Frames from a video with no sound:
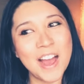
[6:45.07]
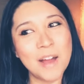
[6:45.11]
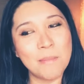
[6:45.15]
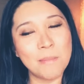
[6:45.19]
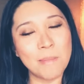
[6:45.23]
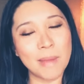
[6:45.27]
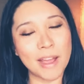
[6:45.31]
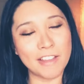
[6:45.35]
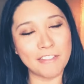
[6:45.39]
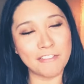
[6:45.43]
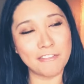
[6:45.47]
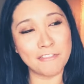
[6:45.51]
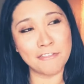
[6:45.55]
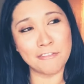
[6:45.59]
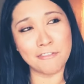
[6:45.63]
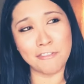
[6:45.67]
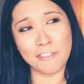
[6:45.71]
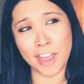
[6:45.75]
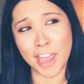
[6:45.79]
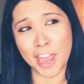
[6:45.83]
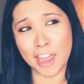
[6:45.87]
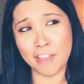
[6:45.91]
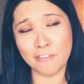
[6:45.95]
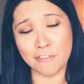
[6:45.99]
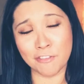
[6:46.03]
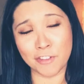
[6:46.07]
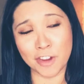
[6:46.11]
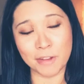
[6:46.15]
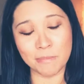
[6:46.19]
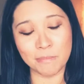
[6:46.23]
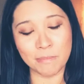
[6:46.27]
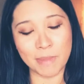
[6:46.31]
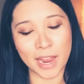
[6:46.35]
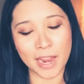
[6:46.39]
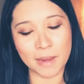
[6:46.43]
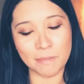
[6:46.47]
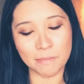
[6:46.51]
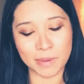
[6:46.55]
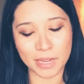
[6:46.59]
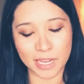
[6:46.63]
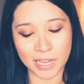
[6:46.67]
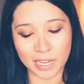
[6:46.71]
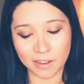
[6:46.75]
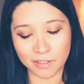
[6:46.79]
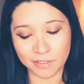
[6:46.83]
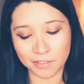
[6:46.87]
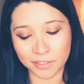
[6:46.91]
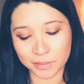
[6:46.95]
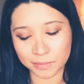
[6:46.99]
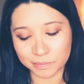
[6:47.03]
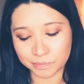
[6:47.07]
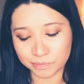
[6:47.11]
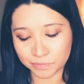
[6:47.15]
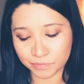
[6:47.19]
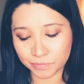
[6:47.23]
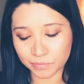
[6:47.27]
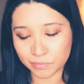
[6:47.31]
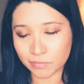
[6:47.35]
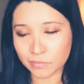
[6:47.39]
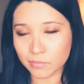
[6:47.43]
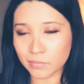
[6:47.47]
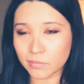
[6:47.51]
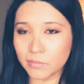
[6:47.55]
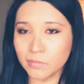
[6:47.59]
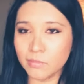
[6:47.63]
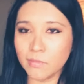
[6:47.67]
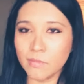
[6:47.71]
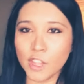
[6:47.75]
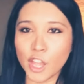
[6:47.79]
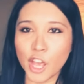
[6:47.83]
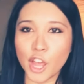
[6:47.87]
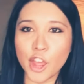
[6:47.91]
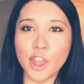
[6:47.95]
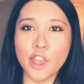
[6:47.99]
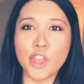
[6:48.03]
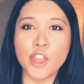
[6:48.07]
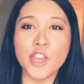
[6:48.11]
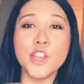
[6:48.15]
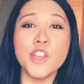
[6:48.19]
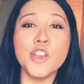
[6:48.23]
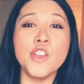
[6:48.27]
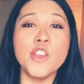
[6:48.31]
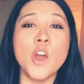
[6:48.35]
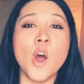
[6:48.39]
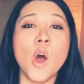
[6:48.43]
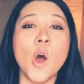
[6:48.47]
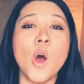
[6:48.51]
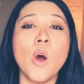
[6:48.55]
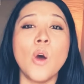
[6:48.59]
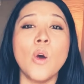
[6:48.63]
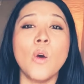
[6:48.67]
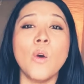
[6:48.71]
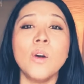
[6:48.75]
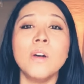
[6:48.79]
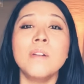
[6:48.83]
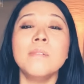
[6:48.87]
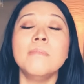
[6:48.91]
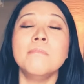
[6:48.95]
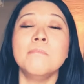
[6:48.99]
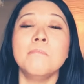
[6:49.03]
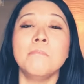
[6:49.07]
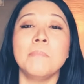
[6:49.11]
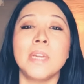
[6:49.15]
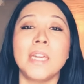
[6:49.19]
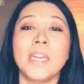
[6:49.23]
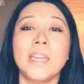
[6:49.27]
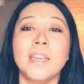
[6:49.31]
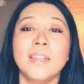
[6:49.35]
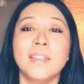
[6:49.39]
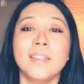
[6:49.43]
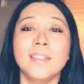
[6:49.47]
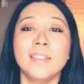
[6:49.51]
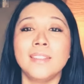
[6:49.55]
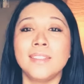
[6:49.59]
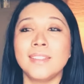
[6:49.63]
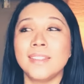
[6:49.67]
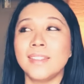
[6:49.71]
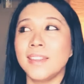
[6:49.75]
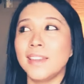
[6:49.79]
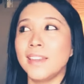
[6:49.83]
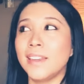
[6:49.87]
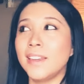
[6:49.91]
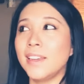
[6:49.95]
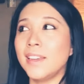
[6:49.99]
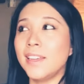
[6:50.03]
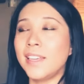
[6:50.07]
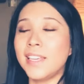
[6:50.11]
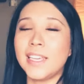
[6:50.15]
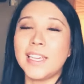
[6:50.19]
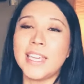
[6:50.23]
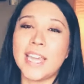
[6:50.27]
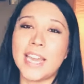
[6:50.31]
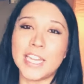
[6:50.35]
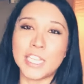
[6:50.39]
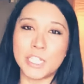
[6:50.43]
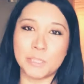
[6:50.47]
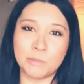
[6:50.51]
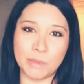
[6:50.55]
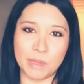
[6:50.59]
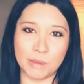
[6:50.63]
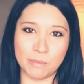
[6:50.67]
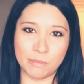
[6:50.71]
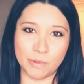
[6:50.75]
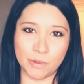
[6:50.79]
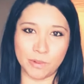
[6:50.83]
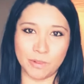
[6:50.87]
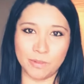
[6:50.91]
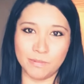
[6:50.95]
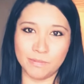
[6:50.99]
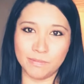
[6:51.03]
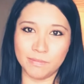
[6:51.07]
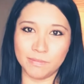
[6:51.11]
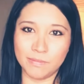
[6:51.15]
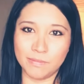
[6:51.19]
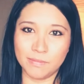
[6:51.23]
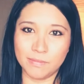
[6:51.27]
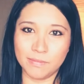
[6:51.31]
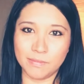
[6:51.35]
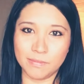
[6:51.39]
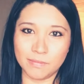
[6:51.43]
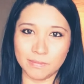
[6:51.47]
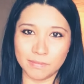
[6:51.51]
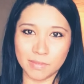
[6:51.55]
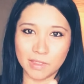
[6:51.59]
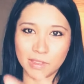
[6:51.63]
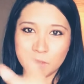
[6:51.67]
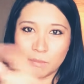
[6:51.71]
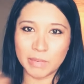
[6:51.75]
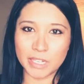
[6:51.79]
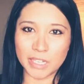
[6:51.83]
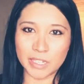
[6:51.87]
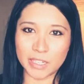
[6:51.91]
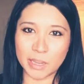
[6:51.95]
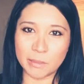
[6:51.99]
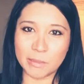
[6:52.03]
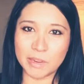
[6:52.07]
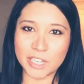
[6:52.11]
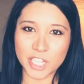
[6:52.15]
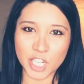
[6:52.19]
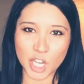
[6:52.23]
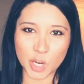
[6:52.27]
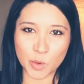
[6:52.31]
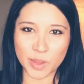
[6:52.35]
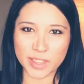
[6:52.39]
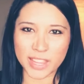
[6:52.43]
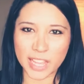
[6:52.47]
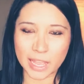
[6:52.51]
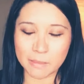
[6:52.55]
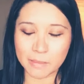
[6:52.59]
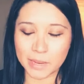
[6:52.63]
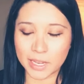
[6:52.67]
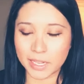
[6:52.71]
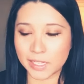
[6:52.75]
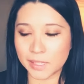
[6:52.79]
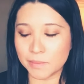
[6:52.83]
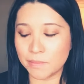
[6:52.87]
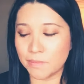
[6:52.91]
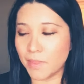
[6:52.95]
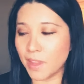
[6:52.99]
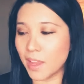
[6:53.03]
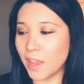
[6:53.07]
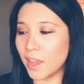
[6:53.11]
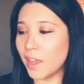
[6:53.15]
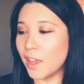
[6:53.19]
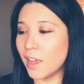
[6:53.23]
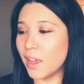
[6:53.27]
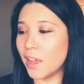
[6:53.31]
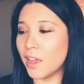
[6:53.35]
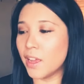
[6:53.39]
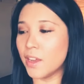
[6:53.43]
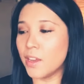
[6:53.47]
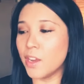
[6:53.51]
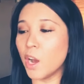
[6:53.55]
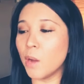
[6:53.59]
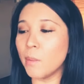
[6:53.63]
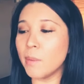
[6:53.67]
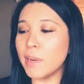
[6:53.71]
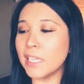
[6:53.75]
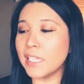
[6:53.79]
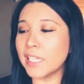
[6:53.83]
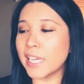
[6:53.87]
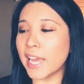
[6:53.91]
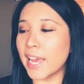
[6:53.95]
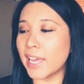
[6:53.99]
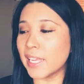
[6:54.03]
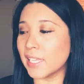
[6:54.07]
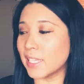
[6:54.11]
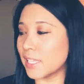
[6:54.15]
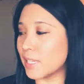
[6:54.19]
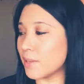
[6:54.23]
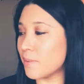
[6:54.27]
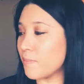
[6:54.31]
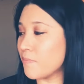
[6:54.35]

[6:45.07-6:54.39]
my favorite pet peeve the no means yes people. Let me, let me tell you what that means. No means yes.